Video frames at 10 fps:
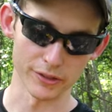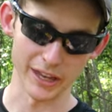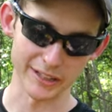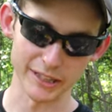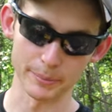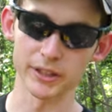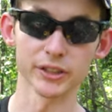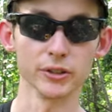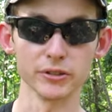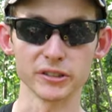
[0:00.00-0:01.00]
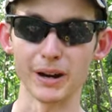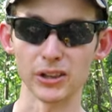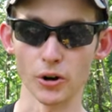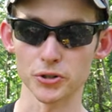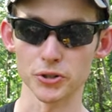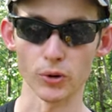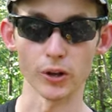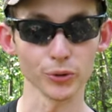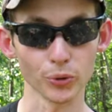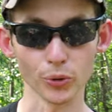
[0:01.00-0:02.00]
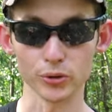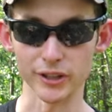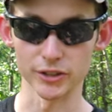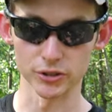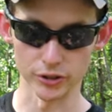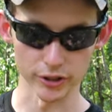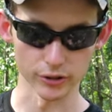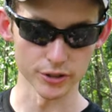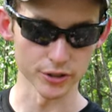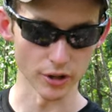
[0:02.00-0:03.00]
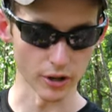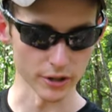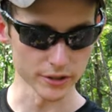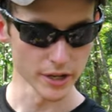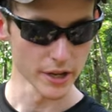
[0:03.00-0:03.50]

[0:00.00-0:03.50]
that I typically use in my larger DeWalt tools like circular saws